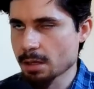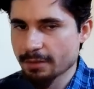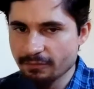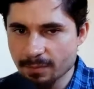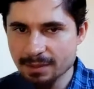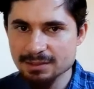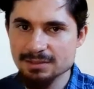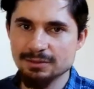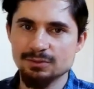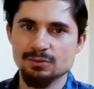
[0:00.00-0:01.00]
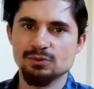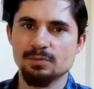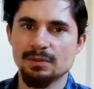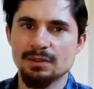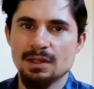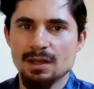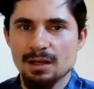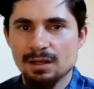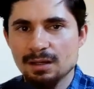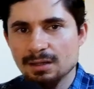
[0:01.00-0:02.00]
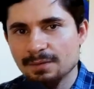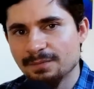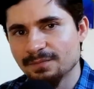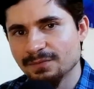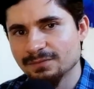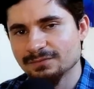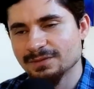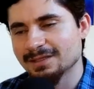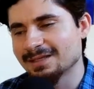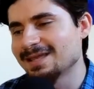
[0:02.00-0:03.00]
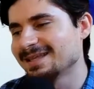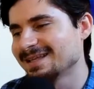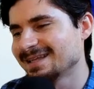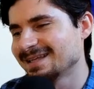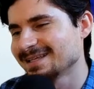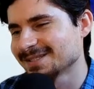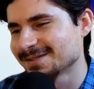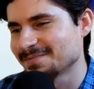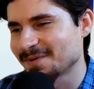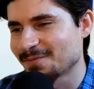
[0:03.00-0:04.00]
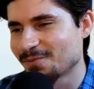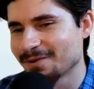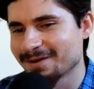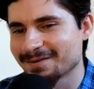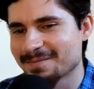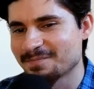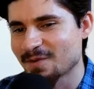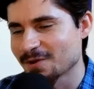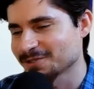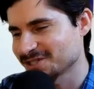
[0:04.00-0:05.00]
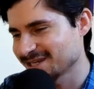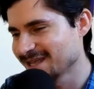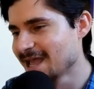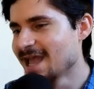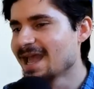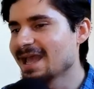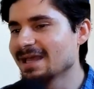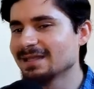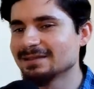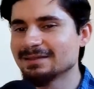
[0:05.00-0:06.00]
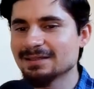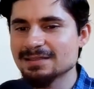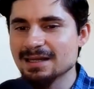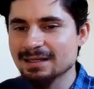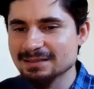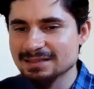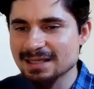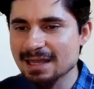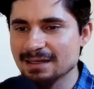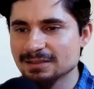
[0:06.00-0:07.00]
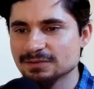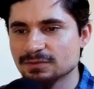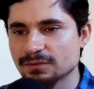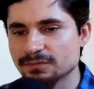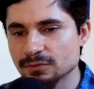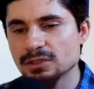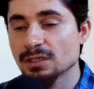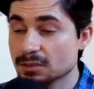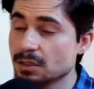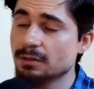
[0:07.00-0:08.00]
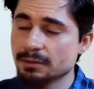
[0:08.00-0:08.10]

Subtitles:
everybody's super fucking super weird and posh, and there's like a silence for a few seconds. Oh